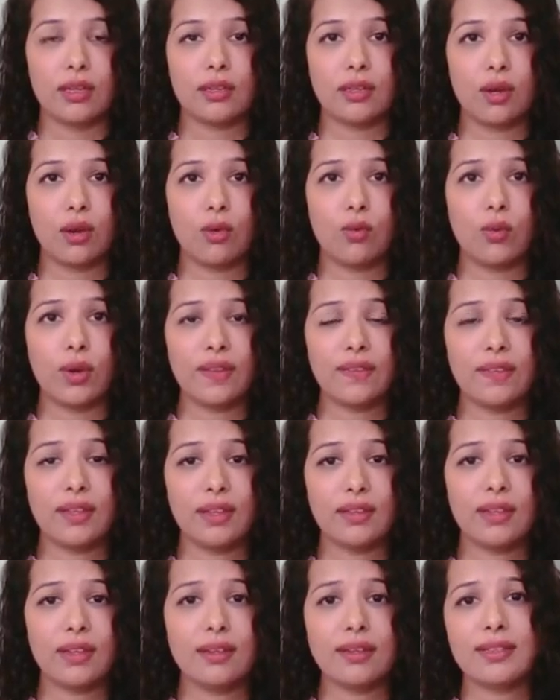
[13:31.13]
Now, one
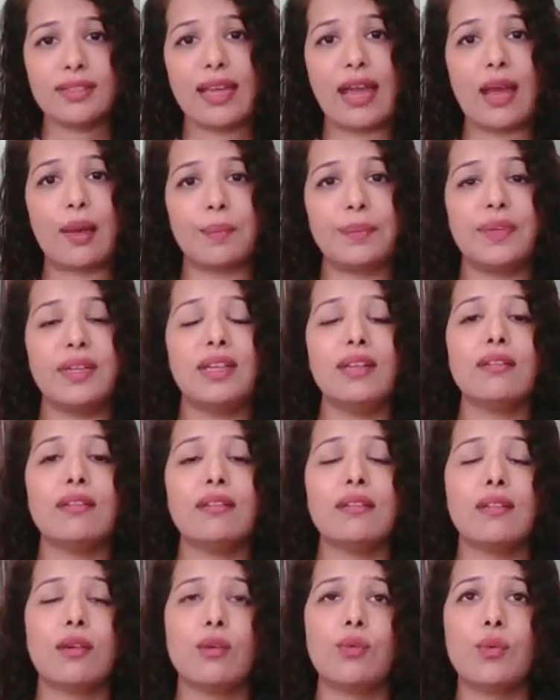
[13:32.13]
thing that is
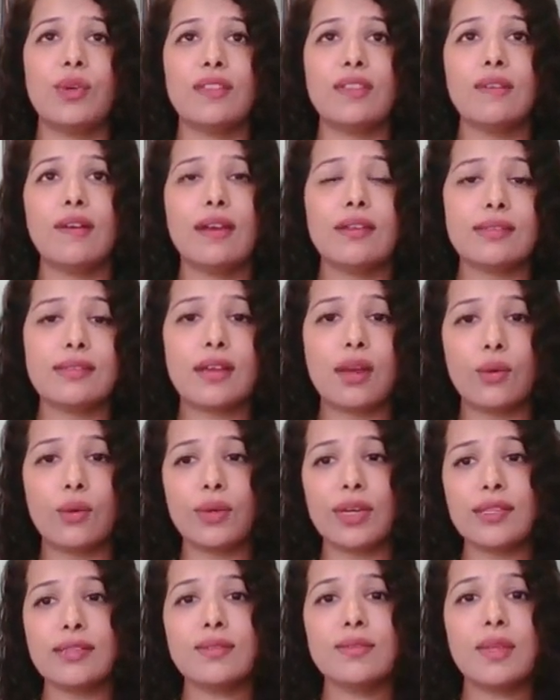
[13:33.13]
happening with us
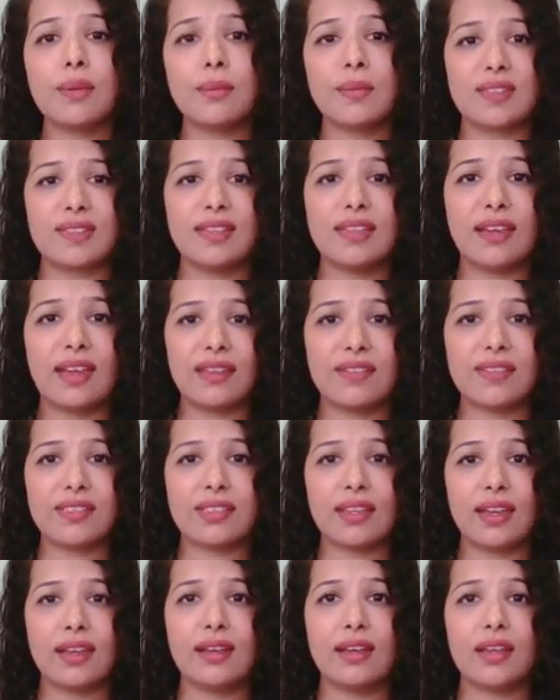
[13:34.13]
nowadays is a busy
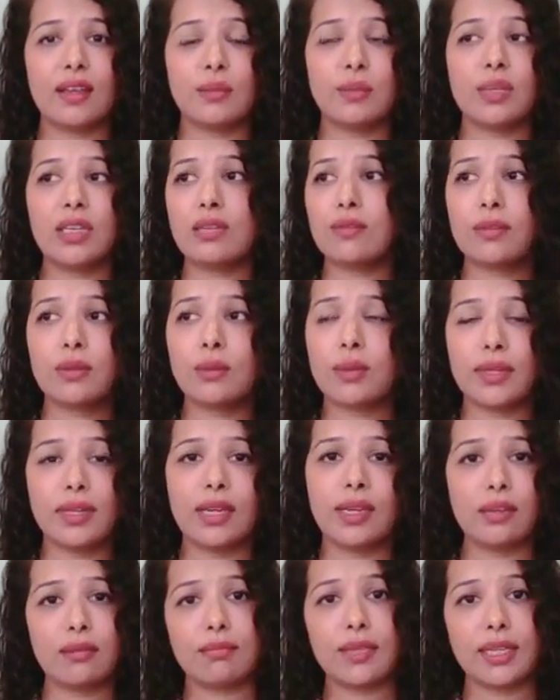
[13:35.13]
lifestyle, like me even
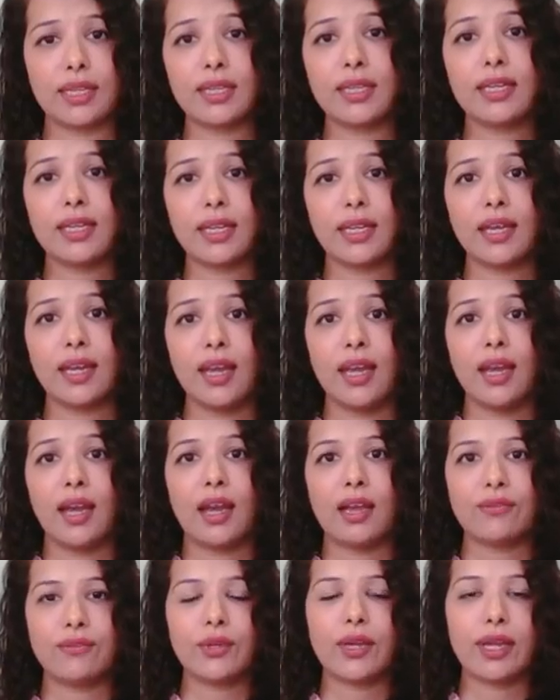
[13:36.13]
working in my clinic,
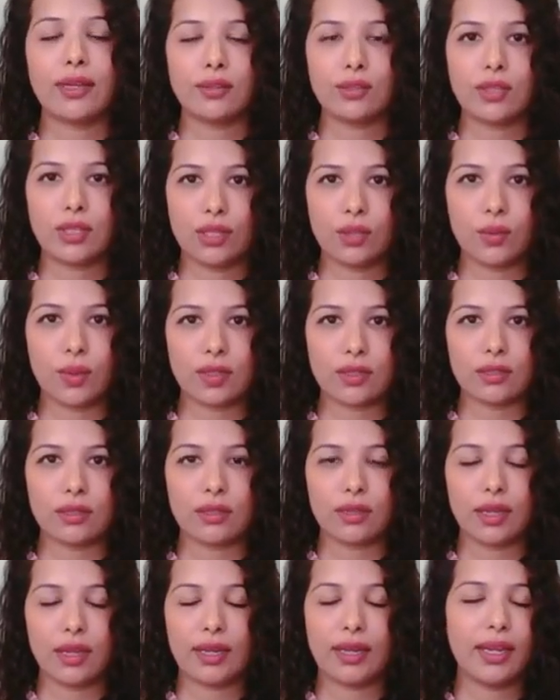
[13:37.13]
I forget to drink water.
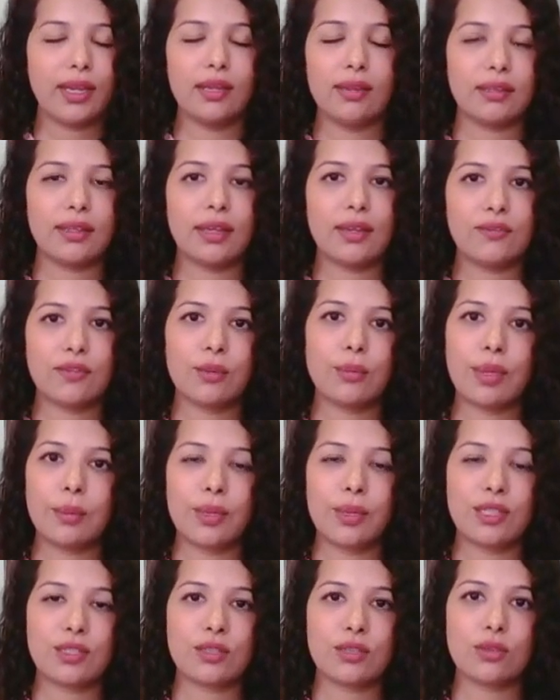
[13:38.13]
And I hear that from my
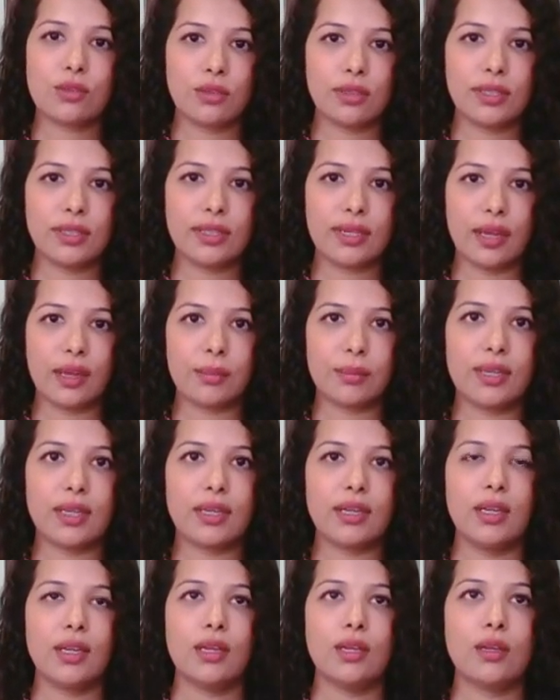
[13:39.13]
patients all the time
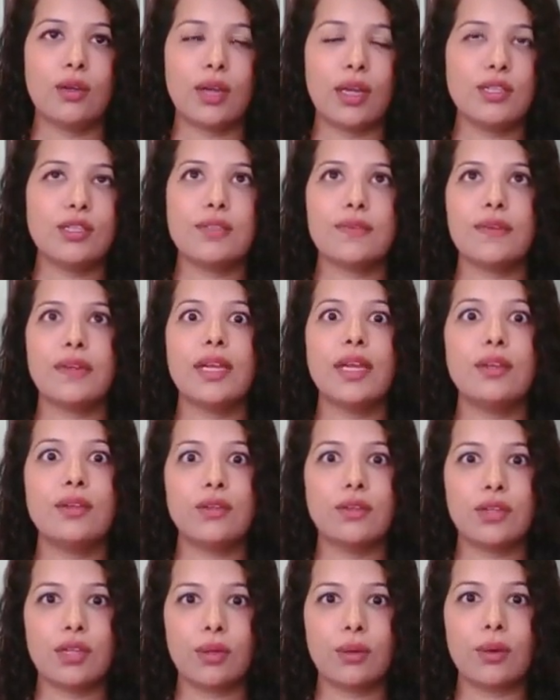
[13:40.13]
that I just forget
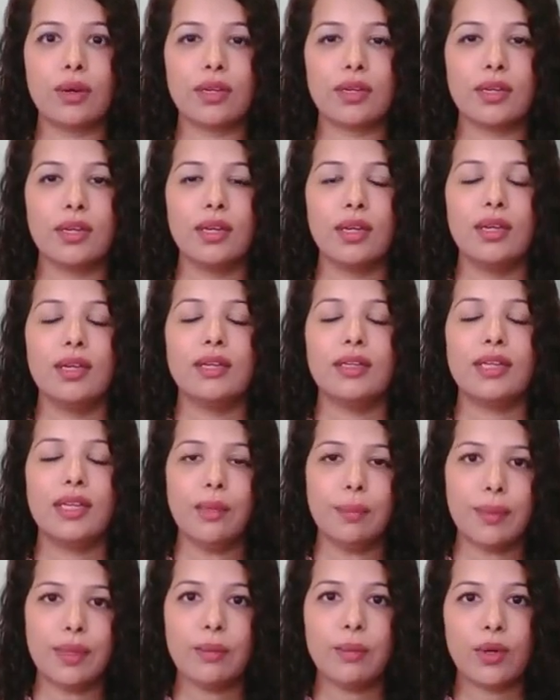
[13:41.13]
to drink water.
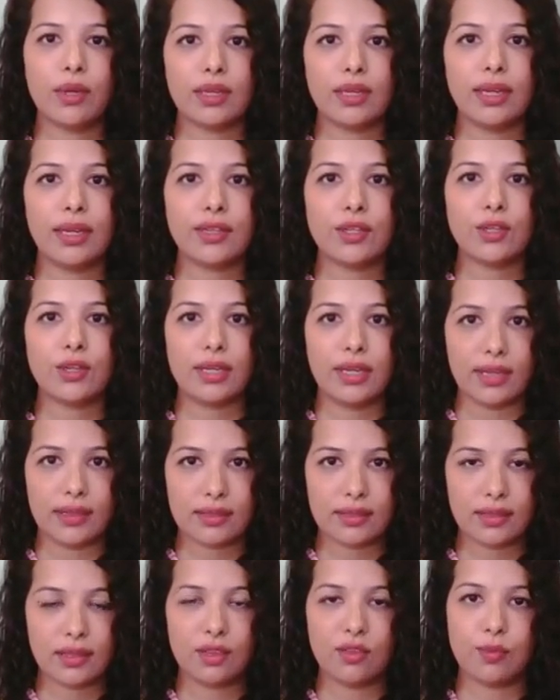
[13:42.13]
Keep a bottle at your
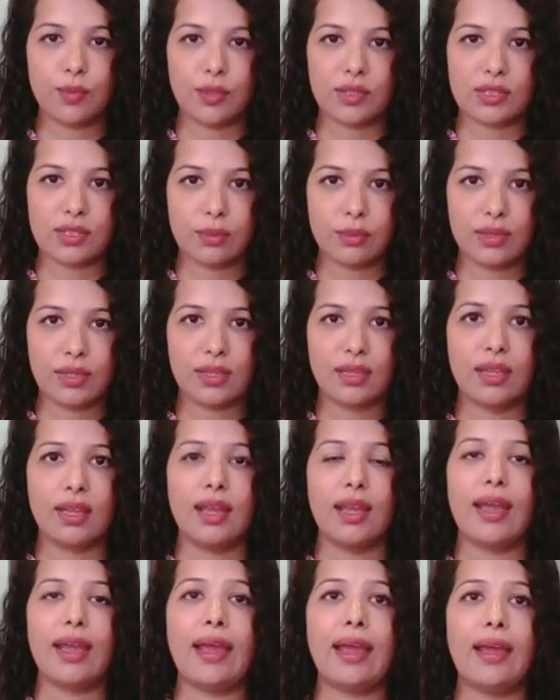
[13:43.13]
desk if possible.
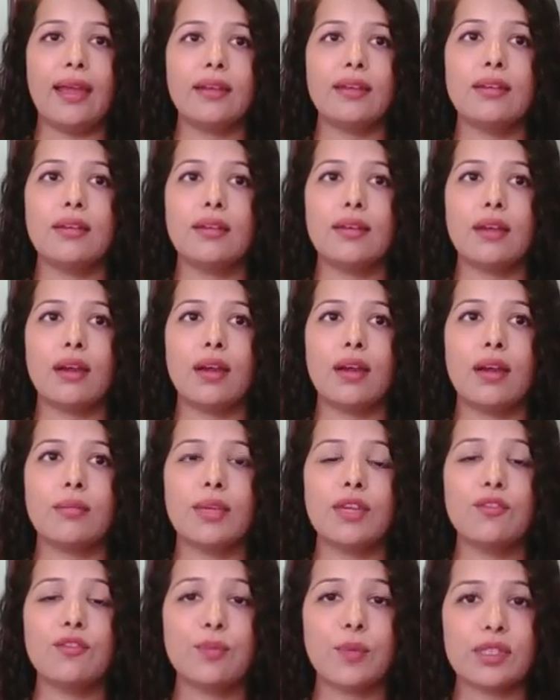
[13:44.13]
And
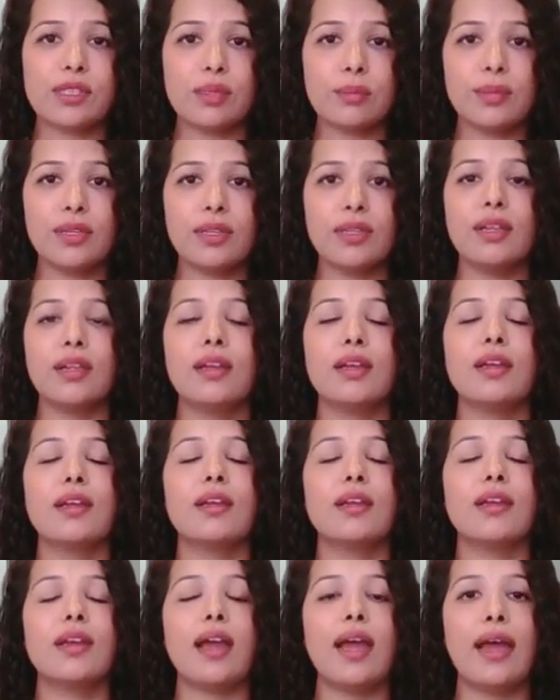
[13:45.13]
if possible,
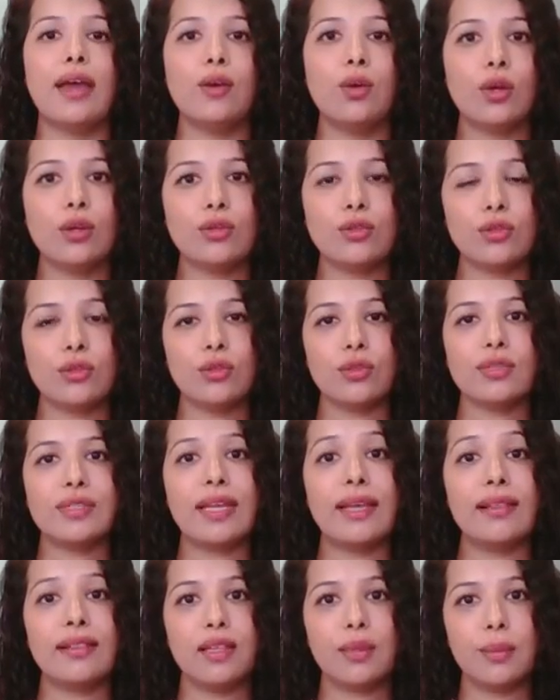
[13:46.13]
add on to those
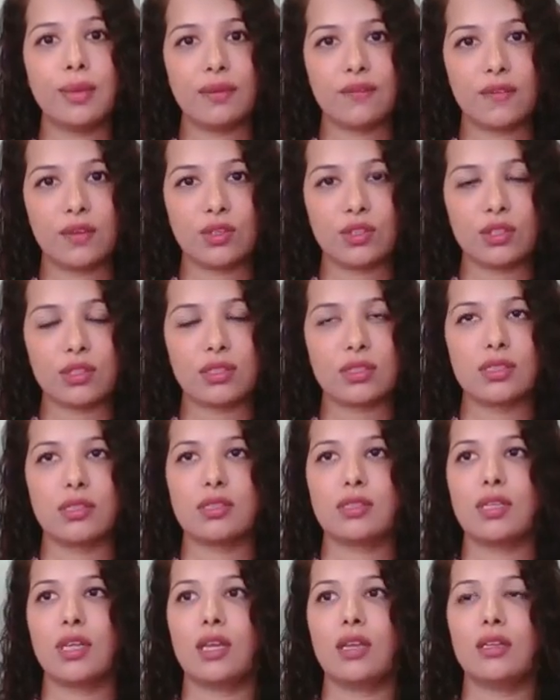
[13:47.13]
healthy beverages,
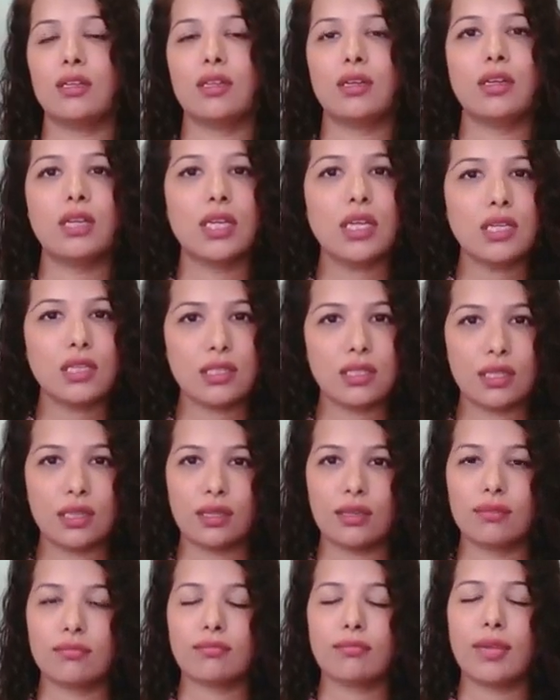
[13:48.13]
say the green
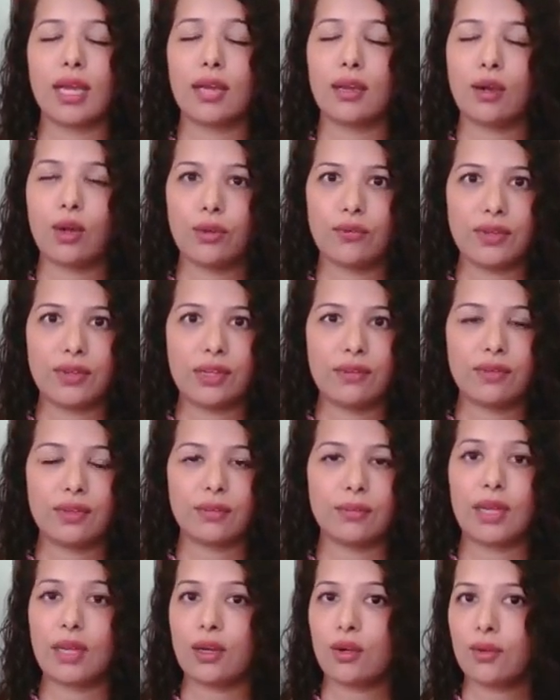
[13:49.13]
tea, black coffee
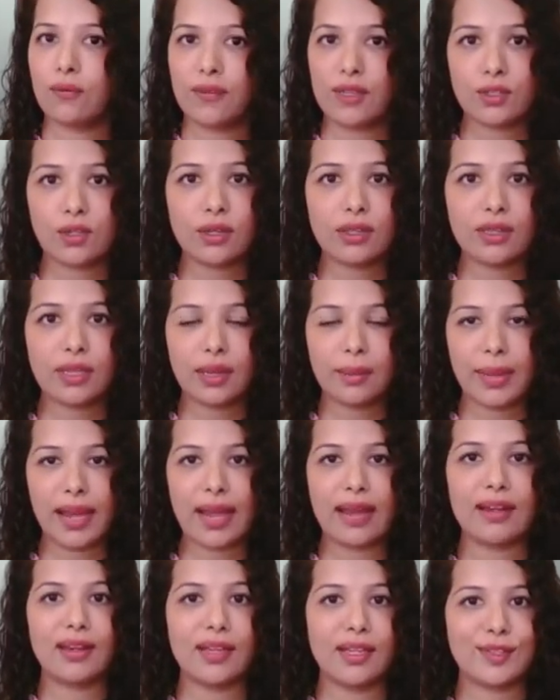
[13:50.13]
even. Black coffee is not that
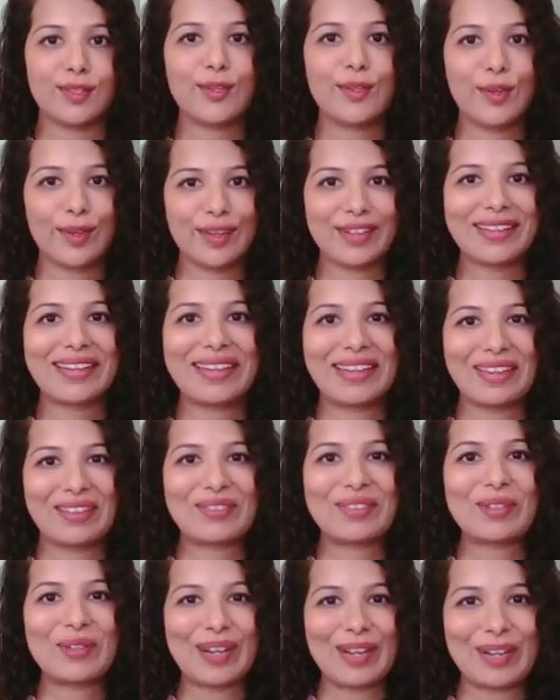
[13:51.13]
bad. It's good. It
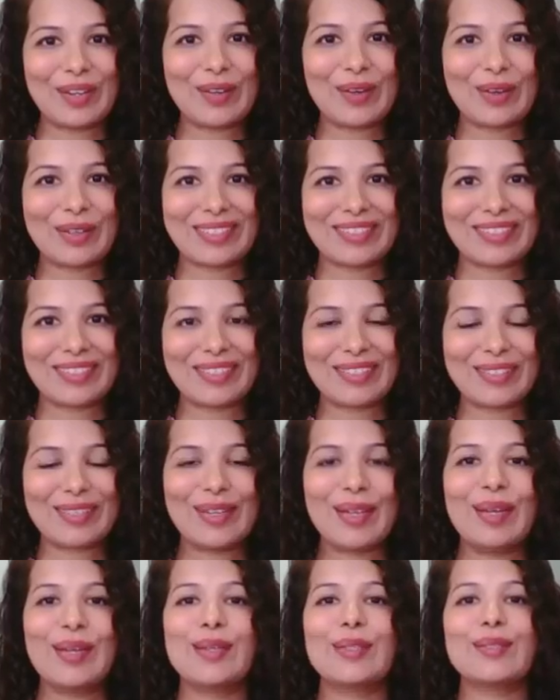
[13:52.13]
gives you antioxidants.
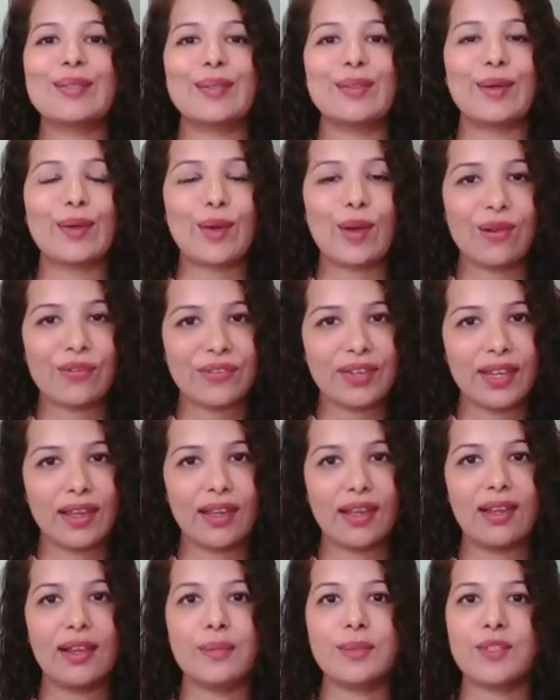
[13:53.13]
So your coffee
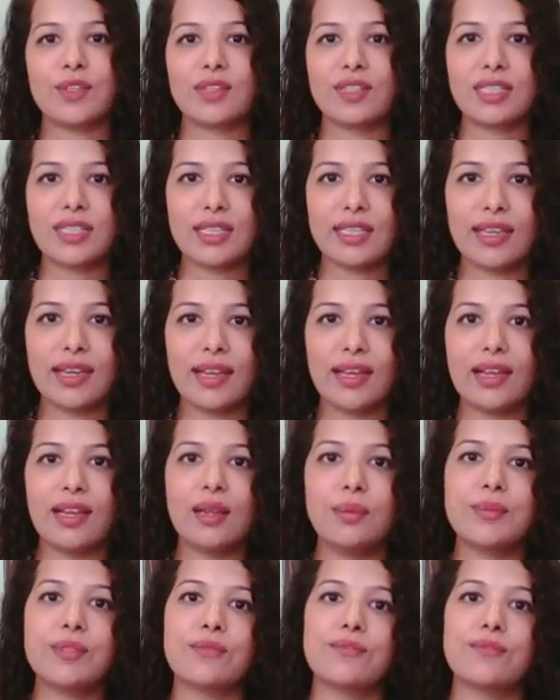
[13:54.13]
helps, your tea helps.